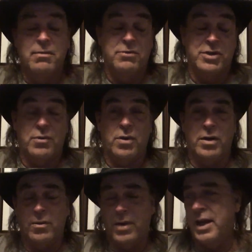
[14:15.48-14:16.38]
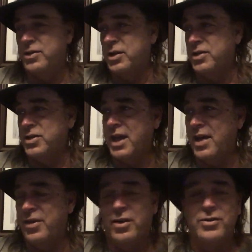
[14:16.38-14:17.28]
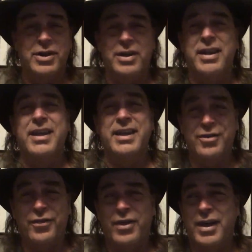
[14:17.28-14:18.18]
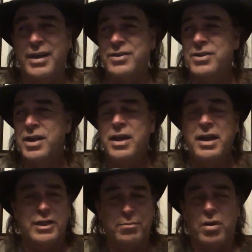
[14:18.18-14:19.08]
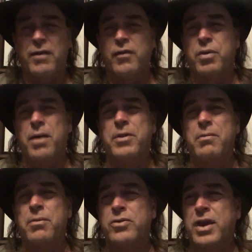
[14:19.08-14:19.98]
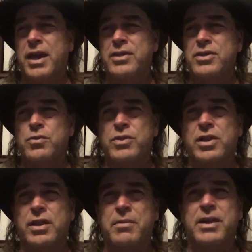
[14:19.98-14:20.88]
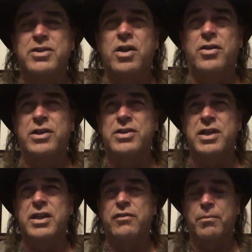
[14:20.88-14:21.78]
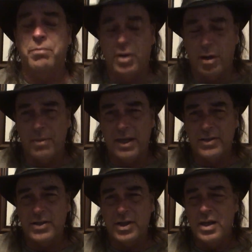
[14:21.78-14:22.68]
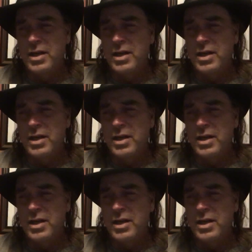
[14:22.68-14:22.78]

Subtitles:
Skinwalker Ranch, and it's the guy that owns it, his friends. It's private property in both cases, which eliminates all these needs for permits.